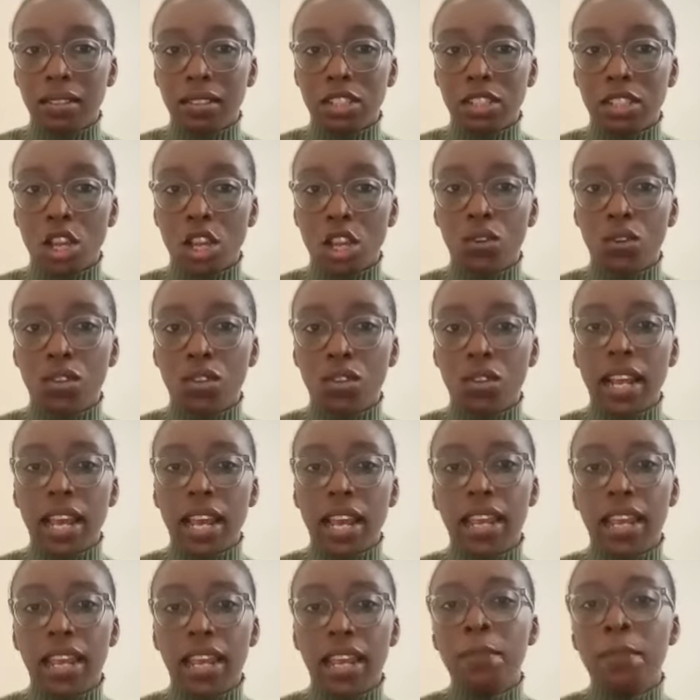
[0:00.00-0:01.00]
So
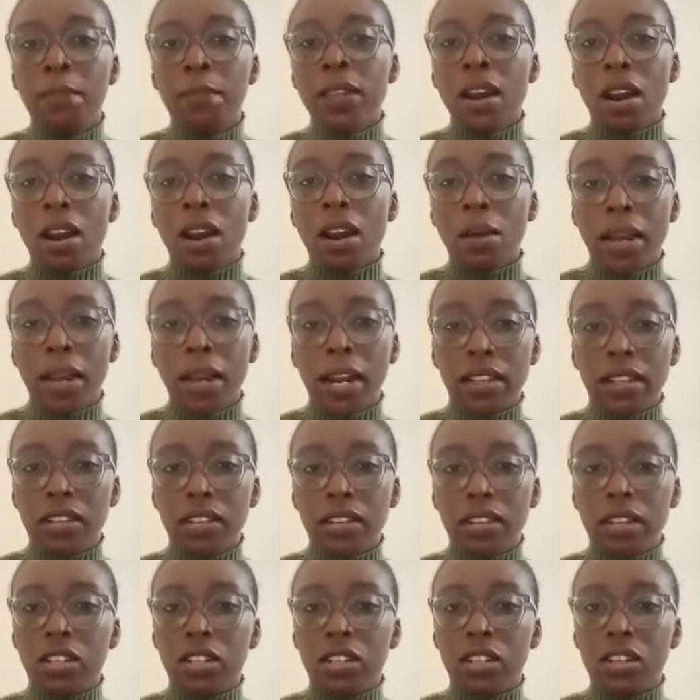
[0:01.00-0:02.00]
today, our panelists
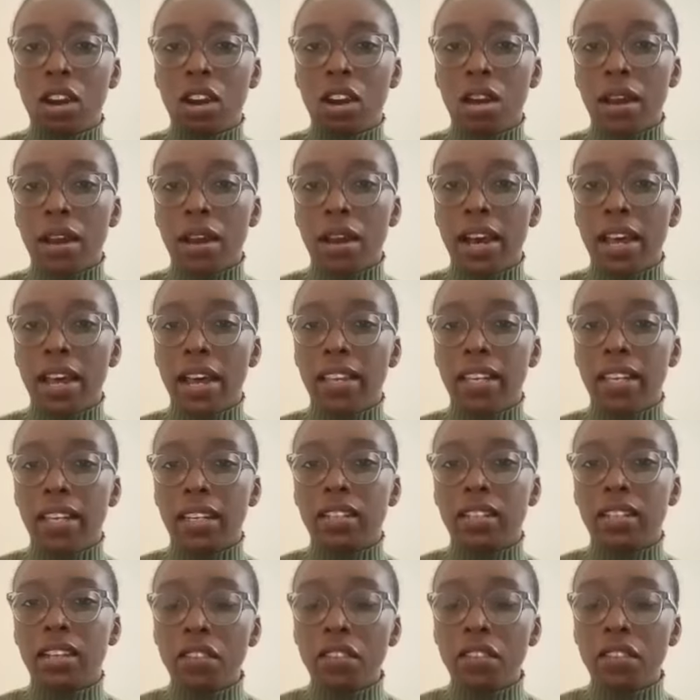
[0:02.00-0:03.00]
are going to talk about how they
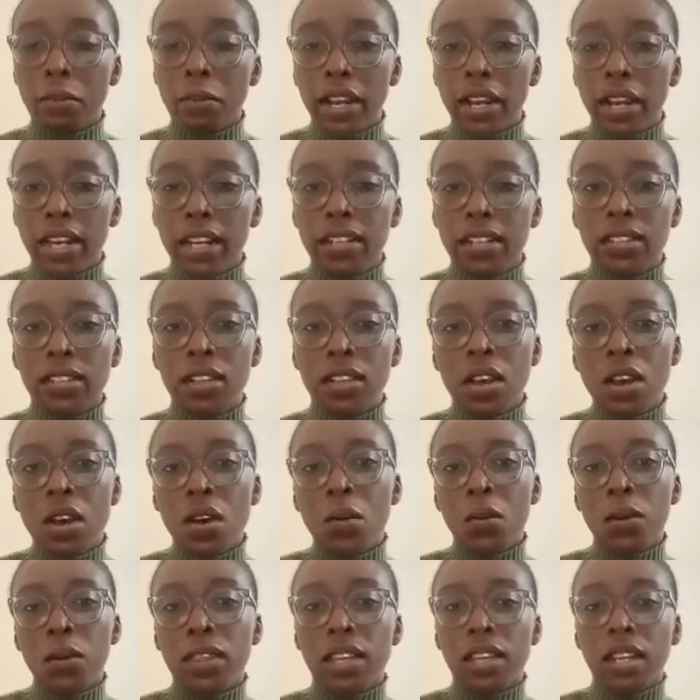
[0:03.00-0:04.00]
discover brands,
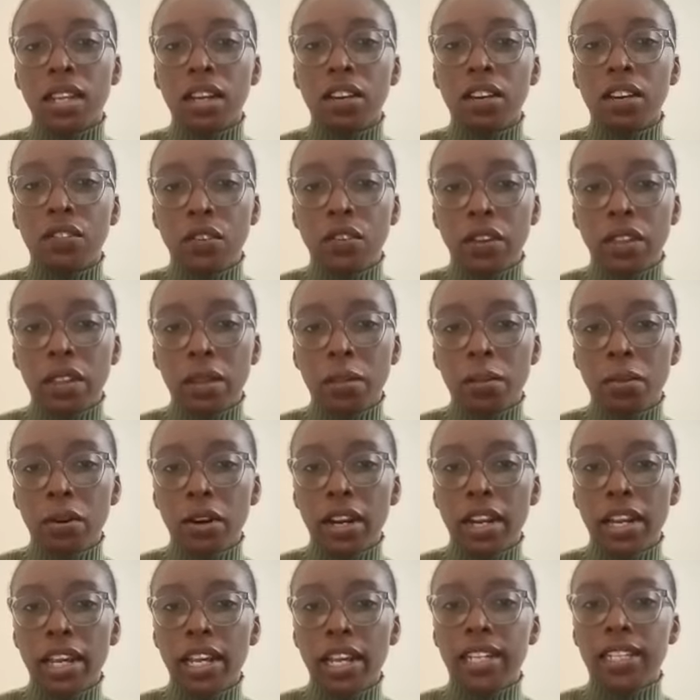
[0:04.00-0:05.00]
what they look for in the
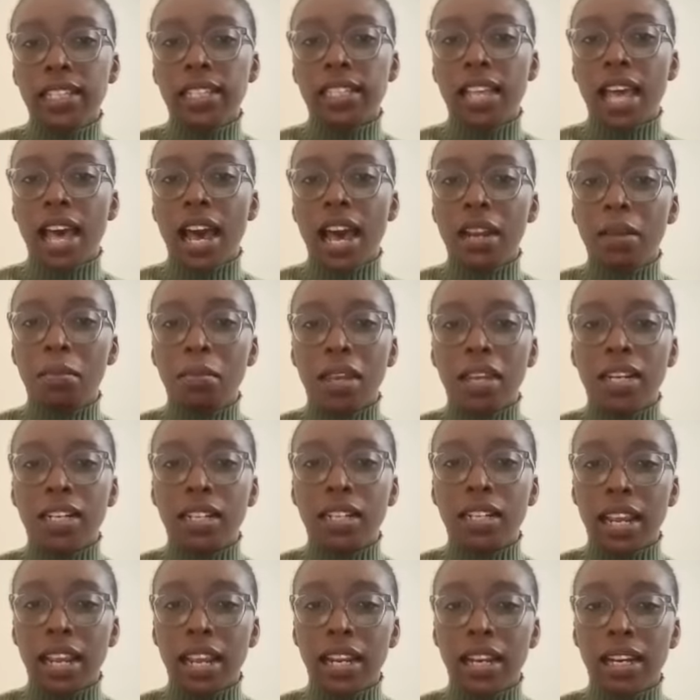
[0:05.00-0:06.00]
brands, how to
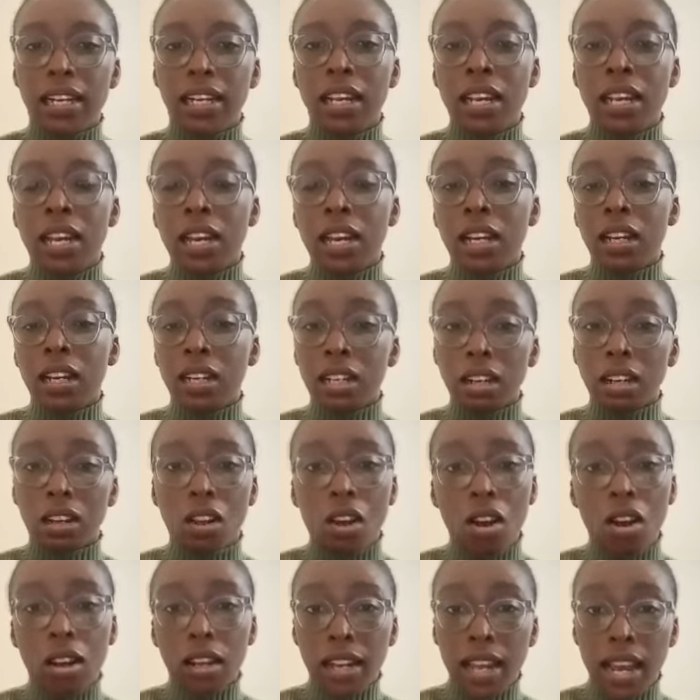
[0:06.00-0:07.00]
maintain good,
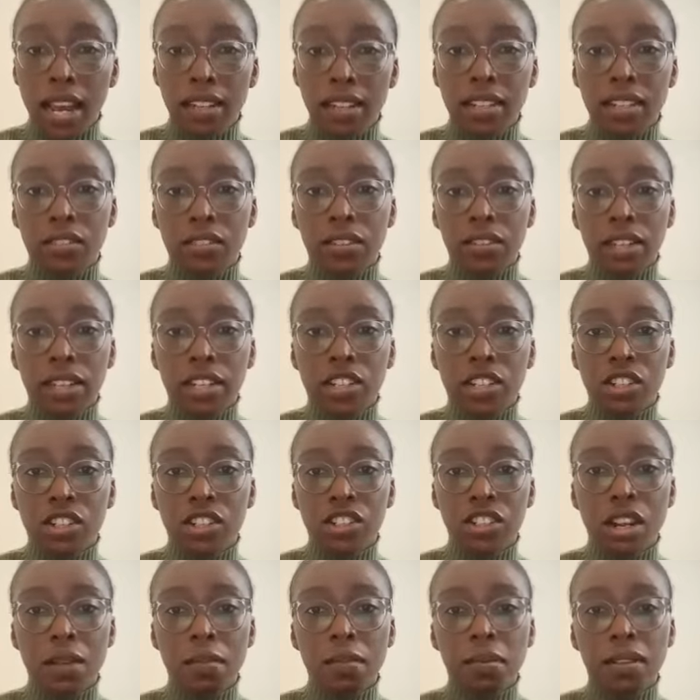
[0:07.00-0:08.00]
long-lasting
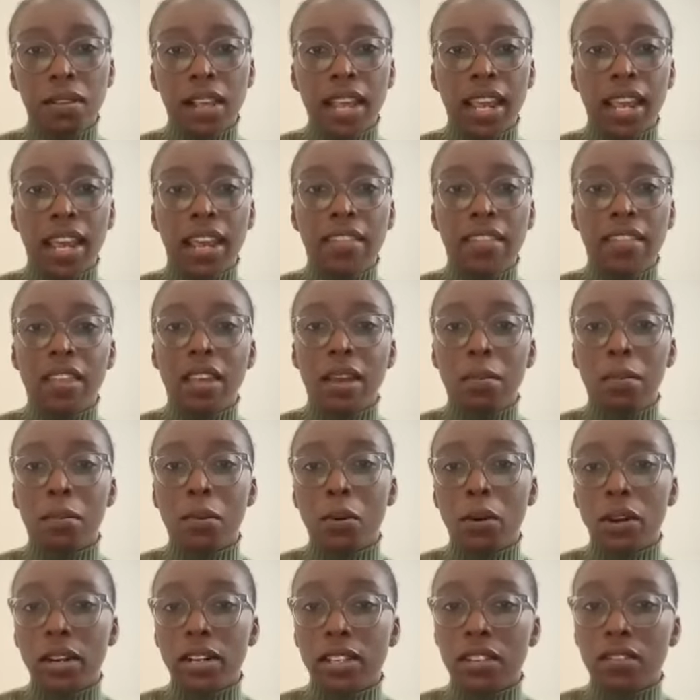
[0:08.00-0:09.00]
relationships, and the
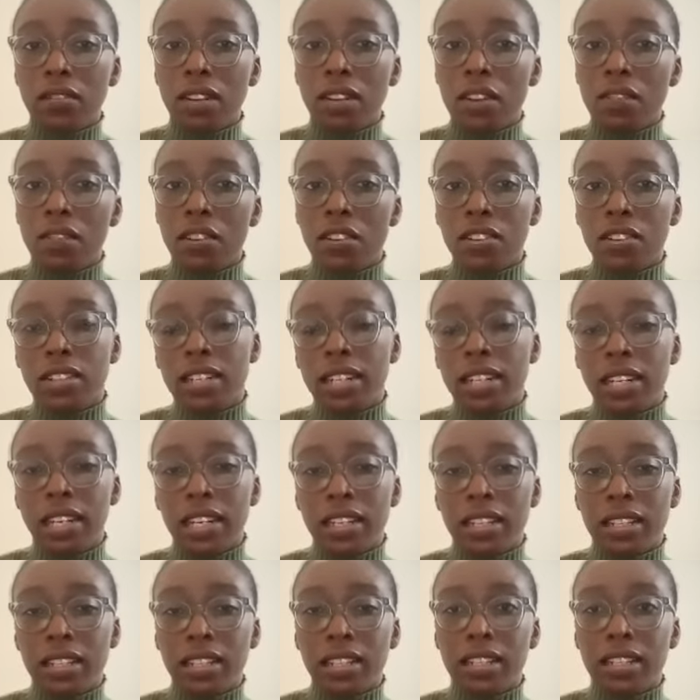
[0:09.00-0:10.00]
importance of diversity
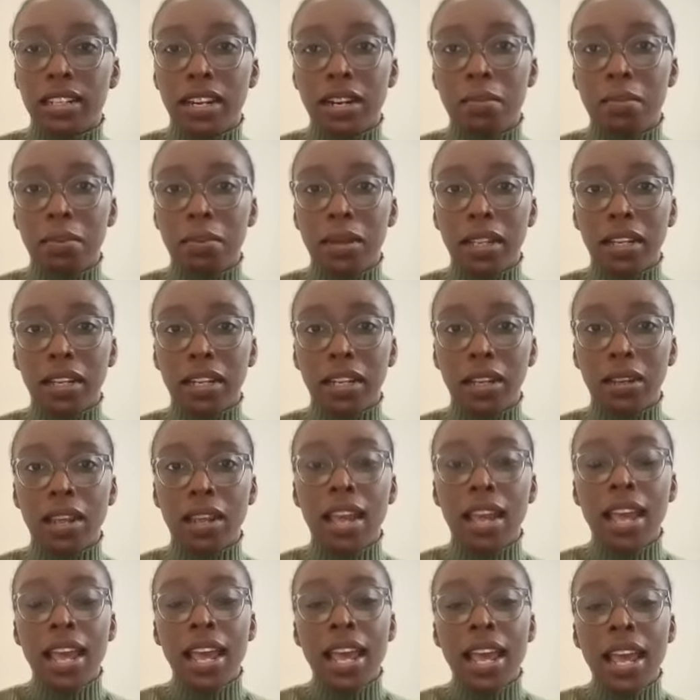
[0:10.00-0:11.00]
and
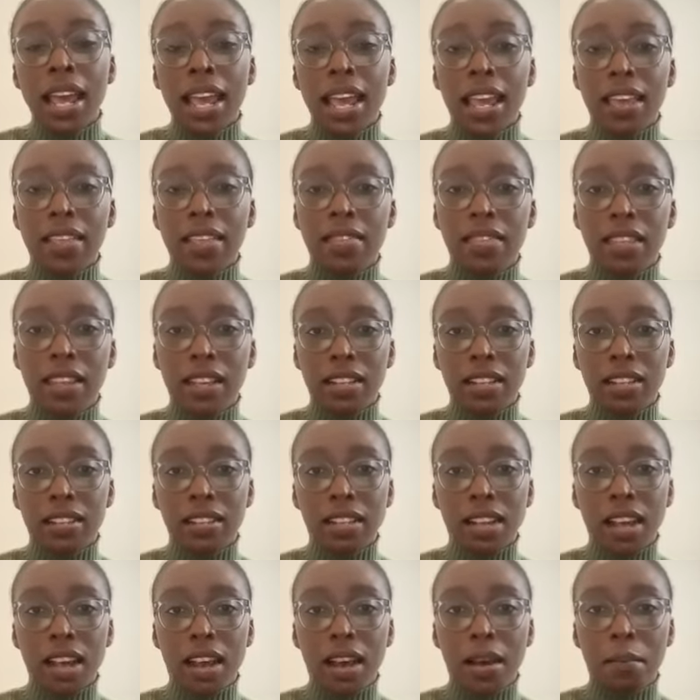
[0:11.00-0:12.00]
sustainability in
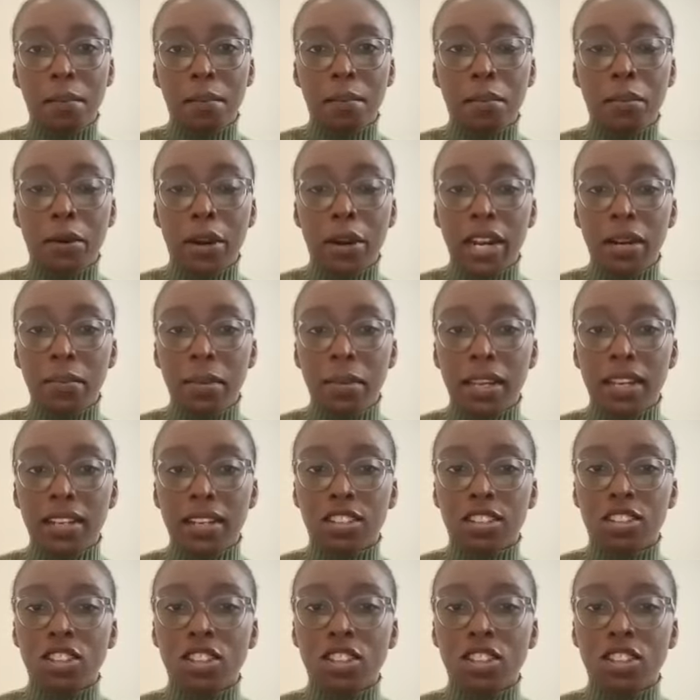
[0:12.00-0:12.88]
this brand mix.